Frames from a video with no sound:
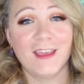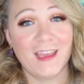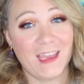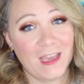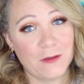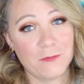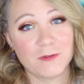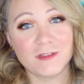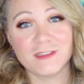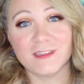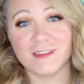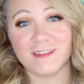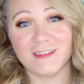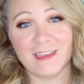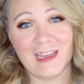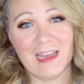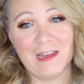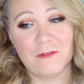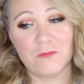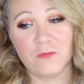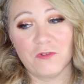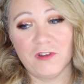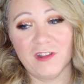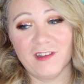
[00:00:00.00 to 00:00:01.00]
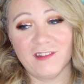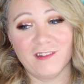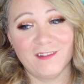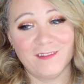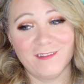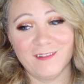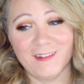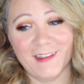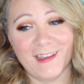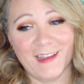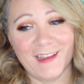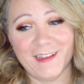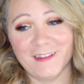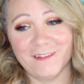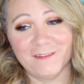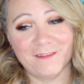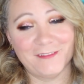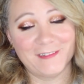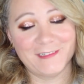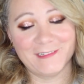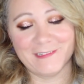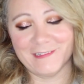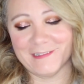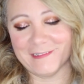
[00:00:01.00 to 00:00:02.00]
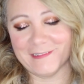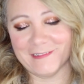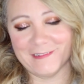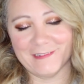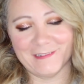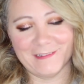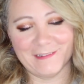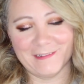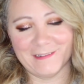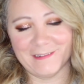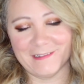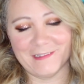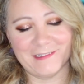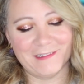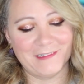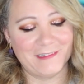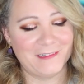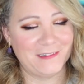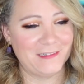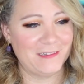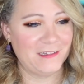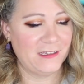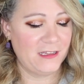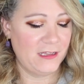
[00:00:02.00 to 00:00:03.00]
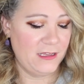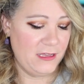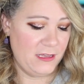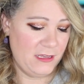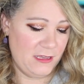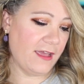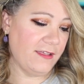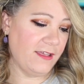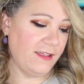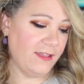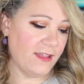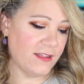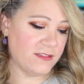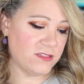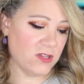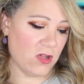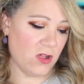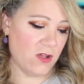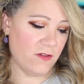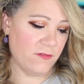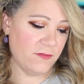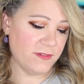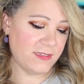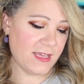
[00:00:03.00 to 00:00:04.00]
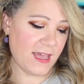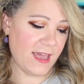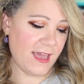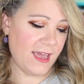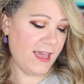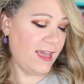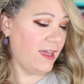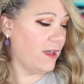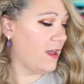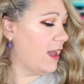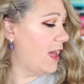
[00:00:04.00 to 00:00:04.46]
It was a sad one. I think that's all. Is that 8?